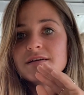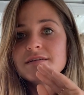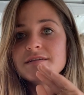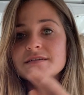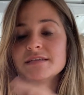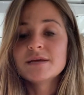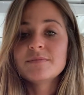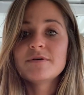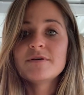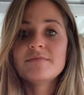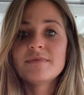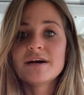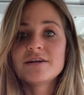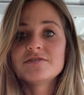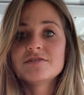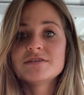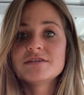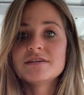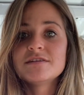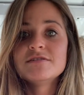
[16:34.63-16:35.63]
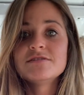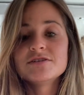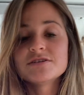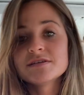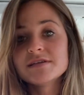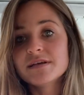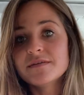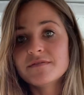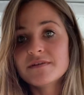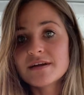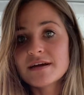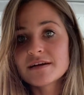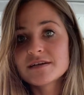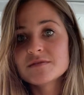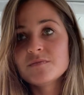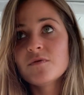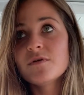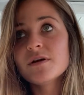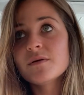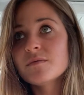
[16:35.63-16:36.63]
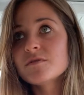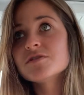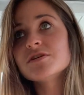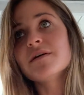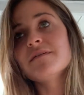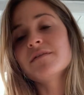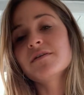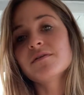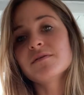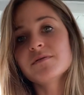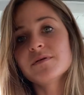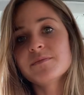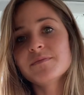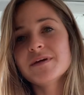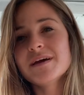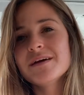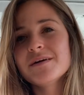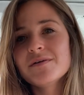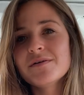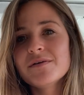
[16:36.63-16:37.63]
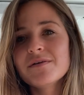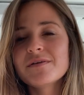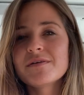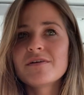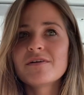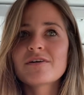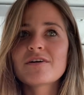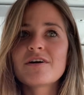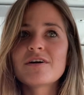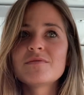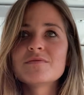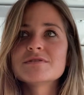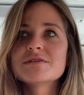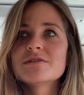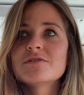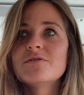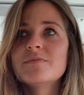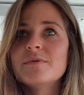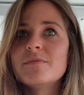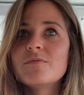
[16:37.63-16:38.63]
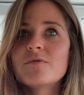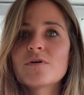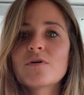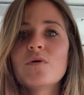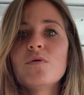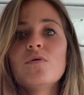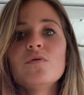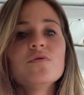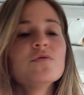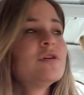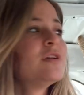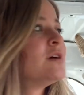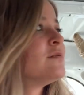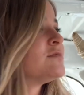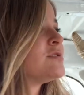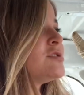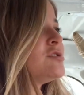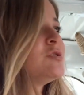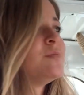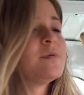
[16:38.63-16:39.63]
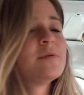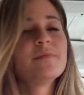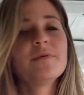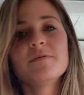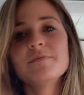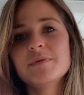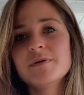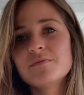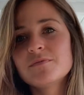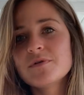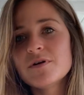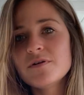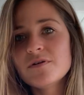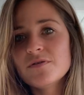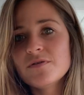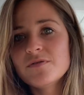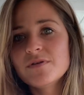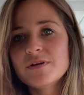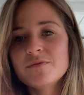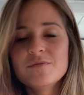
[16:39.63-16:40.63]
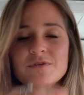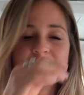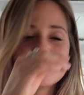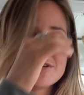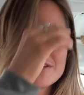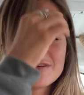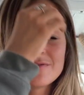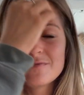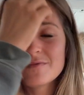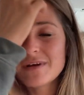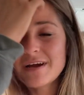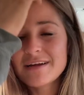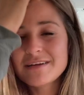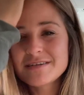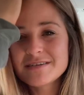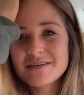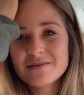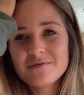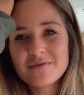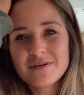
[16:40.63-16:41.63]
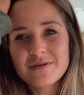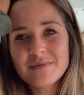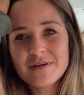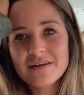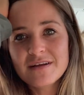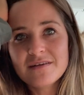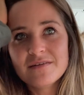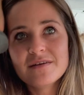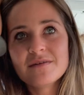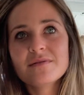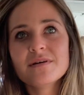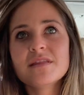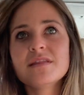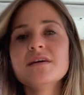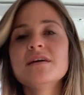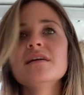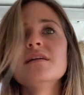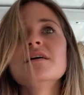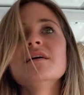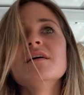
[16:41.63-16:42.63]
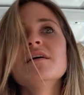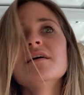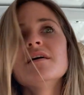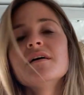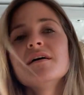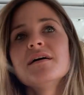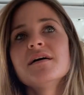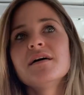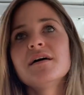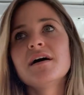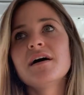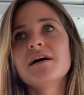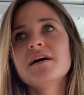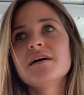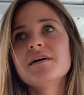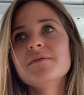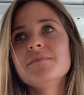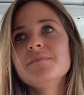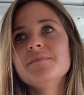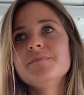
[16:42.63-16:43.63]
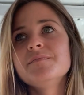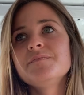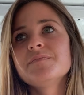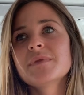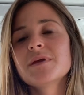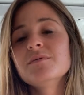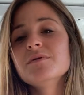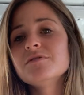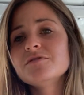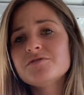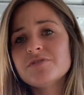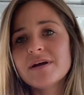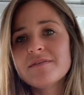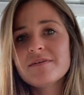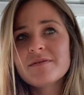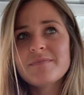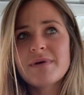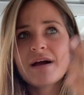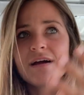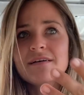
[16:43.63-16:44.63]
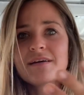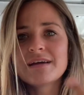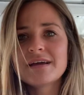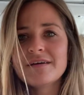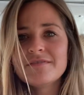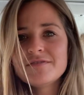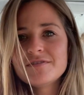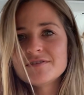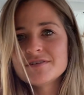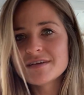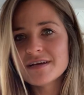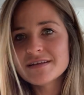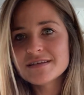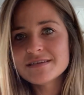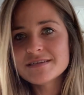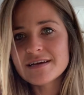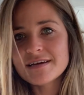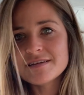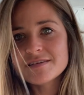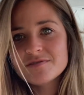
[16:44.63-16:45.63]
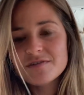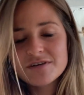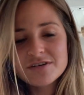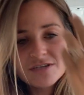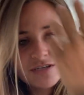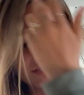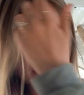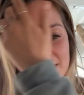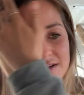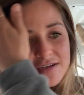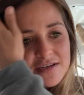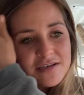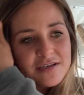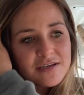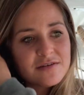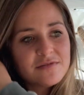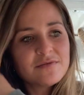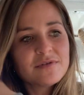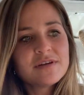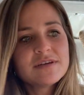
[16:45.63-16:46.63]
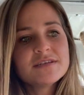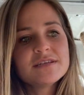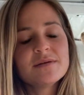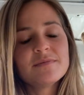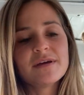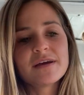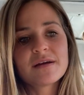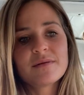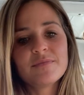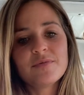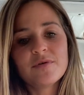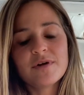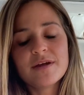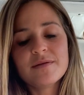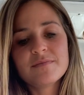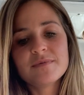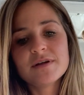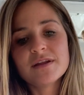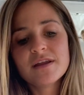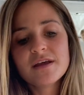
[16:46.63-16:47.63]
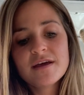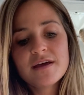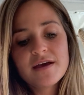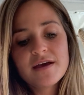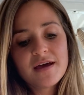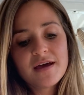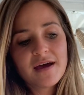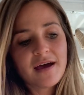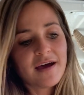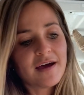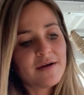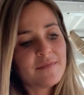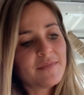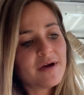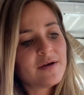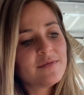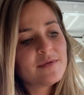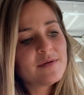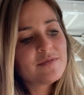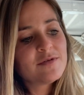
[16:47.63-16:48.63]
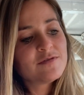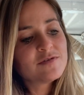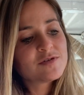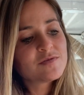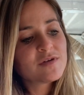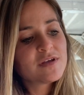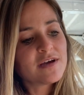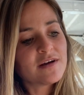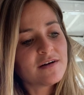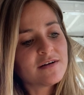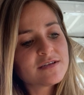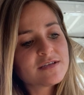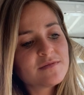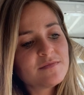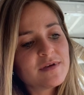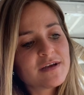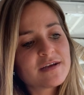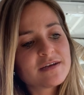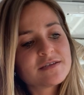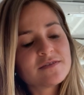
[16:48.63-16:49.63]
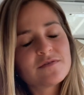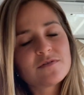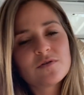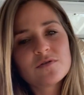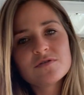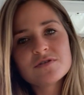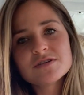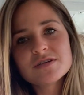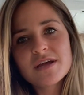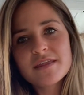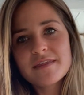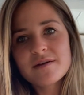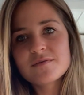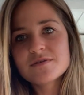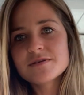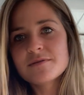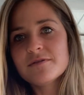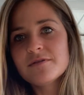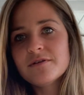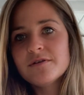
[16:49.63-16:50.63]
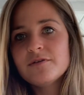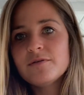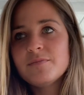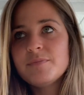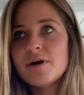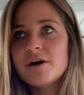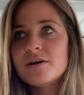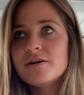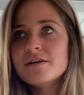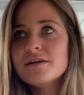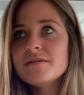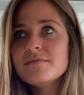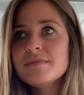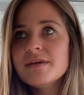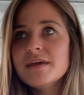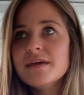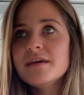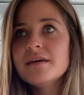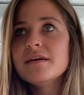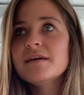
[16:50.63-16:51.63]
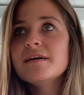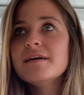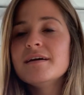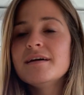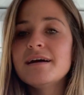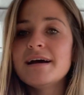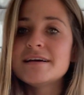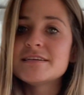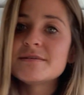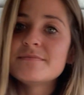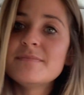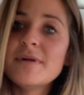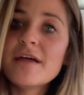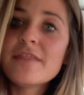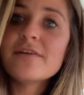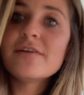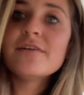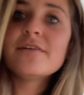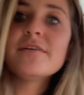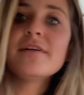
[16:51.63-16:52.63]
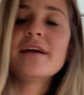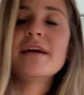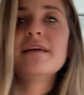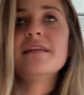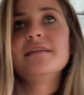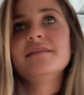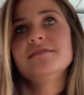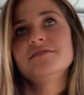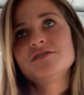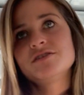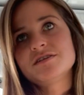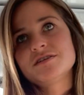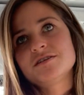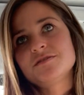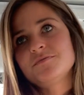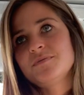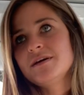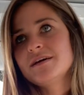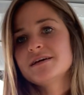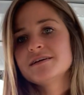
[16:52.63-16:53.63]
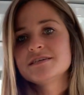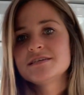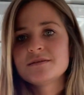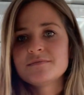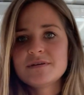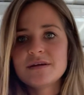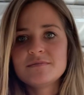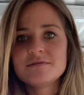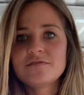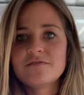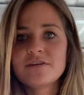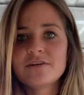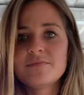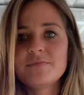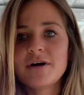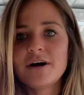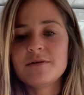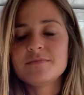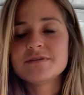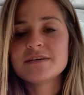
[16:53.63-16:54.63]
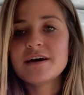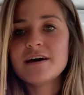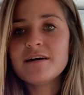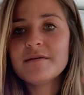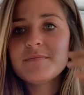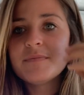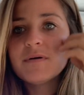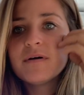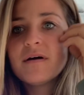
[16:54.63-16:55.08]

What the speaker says: sleep on a mattress and then just leave the next morning. We were driving all the way up the hill, and our car was a little bit more old, and it was a super bumpy road, and I just didn't want to be dealing with it. And we were driving back like after sunset, so it just didn't really seem like a point. But I remember it was really awesome because, of course, like there was a little part in me as a mother, and just because sometimes fear pops up,